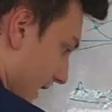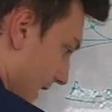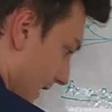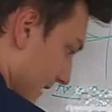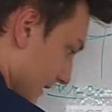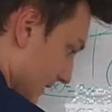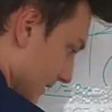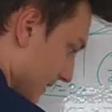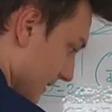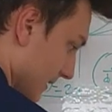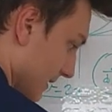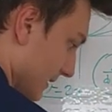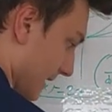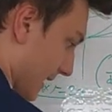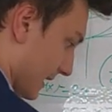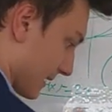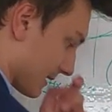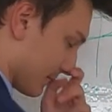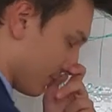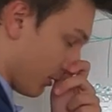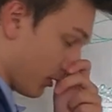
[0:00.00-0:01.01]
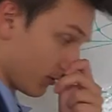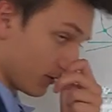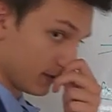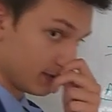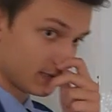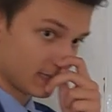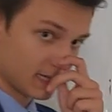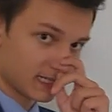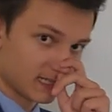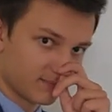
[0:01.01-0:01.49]
constant
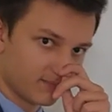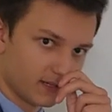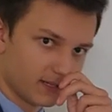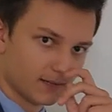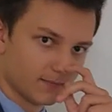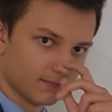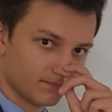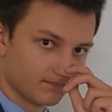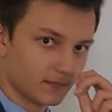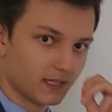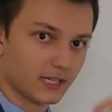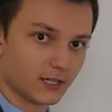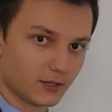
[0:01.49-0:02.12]
exponent has been